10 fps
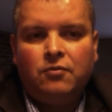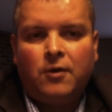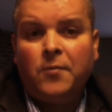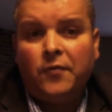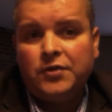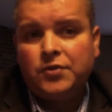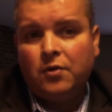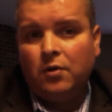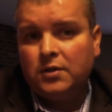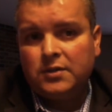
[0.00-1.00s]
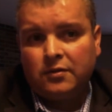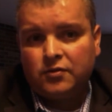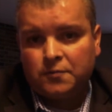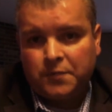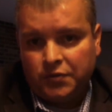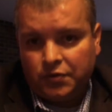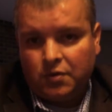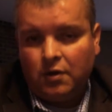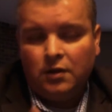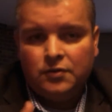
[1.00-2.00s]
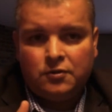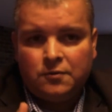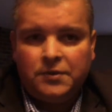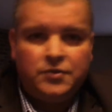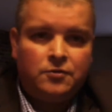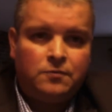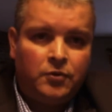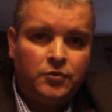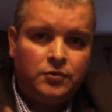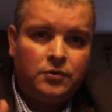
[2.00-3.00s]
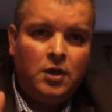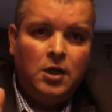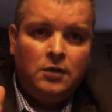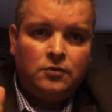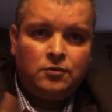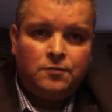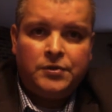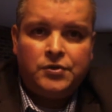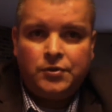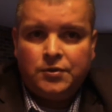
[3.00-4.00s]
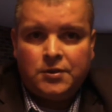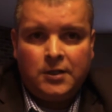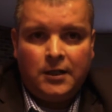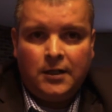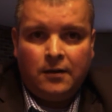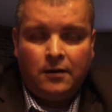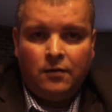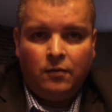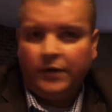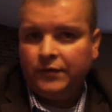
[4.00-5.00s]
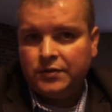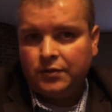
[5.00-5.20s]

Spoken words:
Crime prevention calls are suspicious calls, suspicious person, suspicious whatever